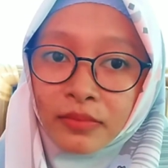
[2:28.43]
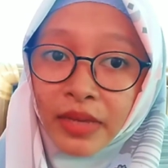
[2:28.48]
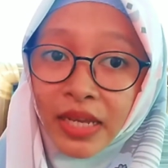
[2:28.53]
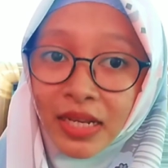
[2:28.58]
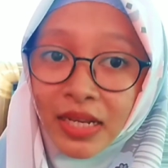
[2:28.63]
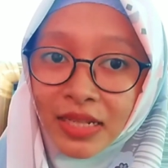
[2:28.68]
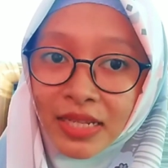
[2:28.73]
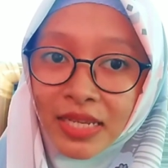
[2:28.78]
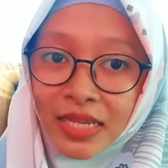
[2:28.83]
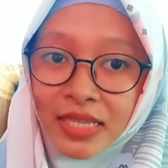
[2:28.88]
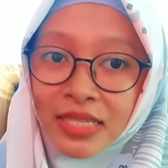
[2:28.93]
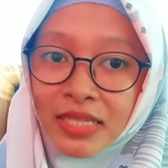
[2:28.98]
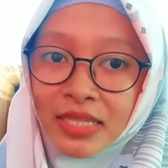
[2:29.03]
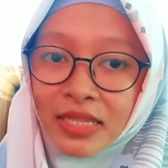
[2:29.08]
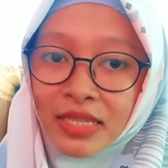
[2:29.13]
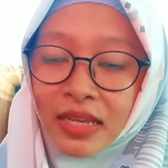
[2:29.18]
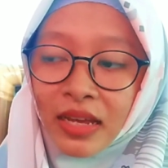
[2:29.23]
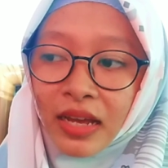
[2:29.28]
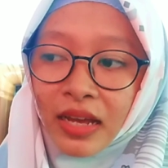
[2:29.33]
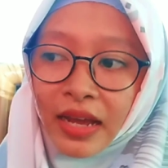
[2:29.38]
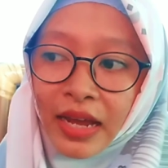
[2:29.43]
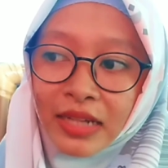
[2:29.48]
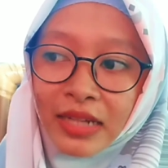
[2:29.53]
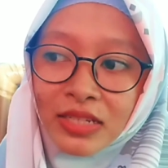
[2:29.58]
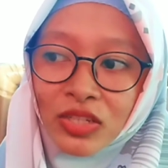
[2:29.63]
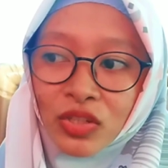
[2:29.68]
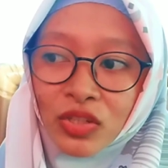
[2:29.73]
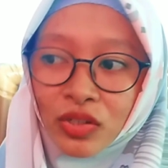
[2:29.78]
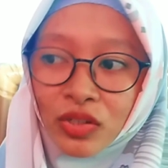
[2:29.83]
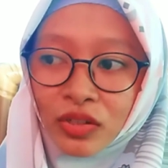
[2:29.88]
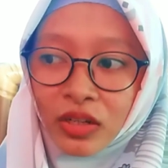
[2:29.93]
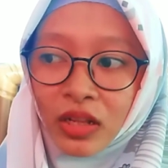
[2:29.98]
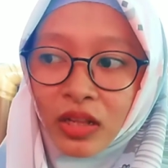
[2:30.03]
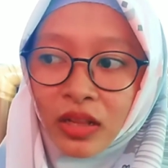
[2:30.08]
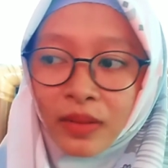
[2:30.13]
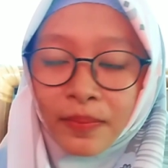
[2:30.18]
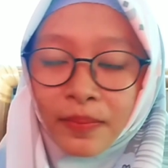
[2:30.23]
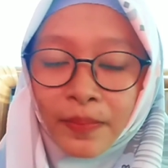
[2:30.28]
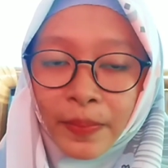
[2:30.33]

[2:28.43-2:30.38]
English at school.